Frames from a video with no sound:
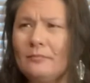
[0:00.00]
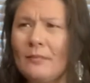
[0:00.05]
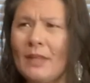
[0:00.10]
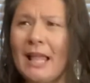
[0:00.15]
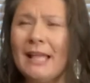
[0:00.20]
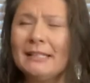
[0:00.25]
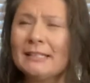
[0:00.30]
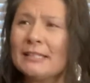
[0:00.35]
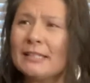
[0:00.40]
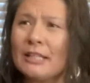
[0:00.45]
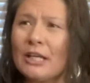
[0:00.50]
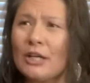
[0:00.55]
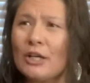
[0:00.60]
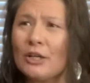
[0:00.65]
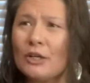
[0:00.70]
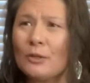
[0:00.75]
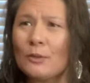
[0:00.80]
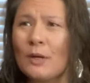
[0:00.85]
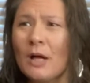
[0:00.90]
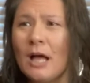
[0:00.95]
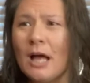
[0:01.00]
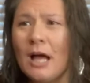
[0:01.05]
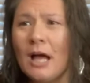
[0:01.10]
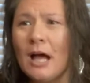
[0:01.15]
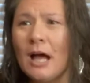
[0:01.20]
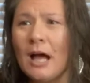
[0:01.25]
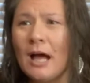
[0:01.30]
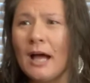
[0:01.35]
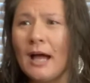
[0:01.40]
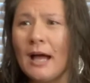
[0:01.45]
And so
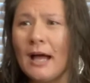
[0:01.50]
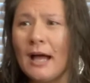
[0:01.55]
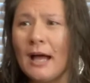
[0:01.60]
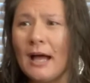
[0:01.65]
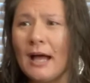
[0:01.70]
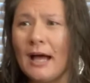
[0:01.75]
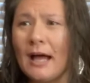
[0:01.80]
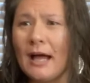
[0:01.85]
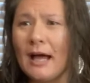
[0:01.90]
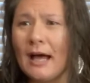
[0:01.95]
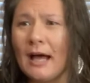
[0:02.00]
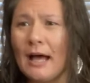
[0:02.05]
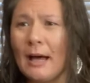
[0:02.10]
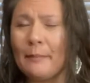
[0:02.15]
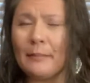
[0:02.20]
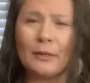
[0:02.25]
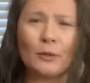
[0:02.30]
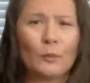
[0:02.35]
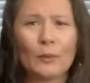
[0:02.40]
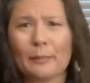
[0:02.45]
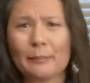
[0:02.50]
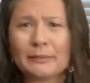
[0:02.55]
I'm gonna whip